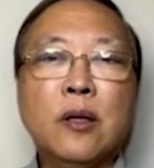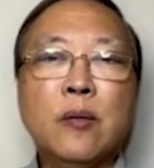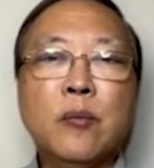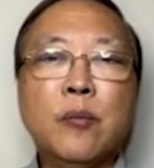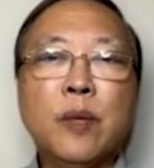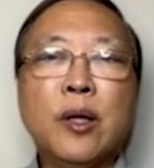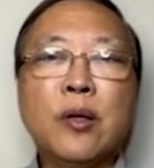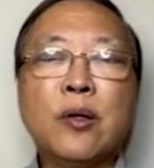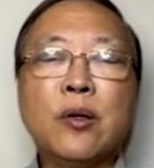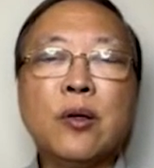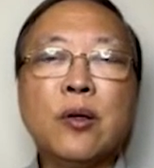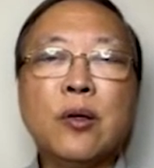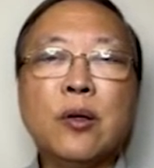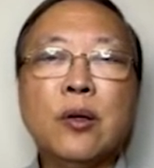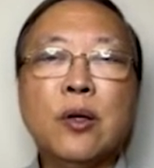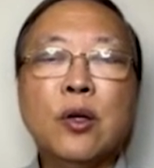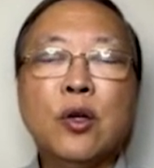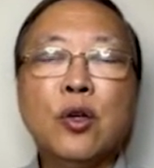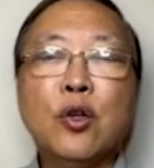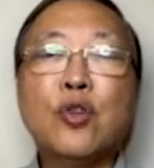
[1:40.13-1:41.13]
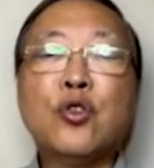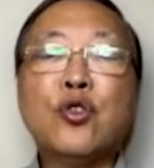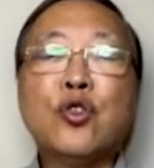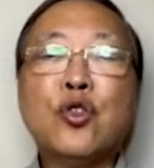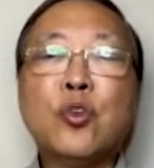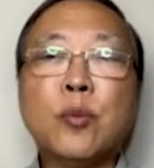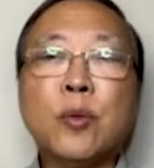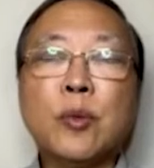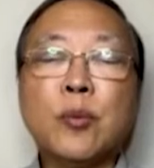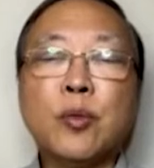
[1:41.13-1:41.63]
in better
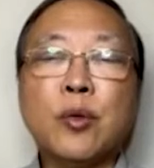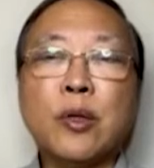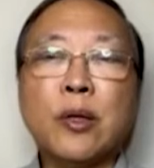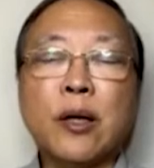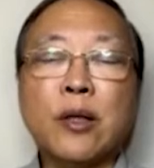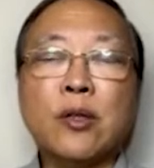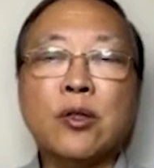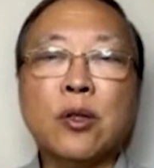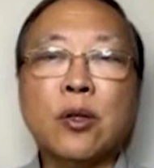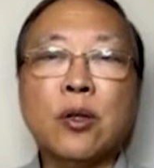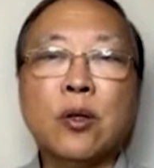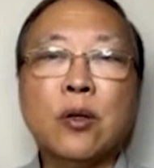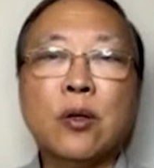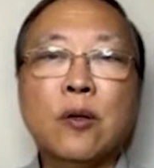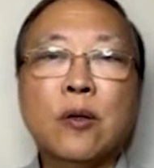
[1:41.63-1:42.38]
consumer protection.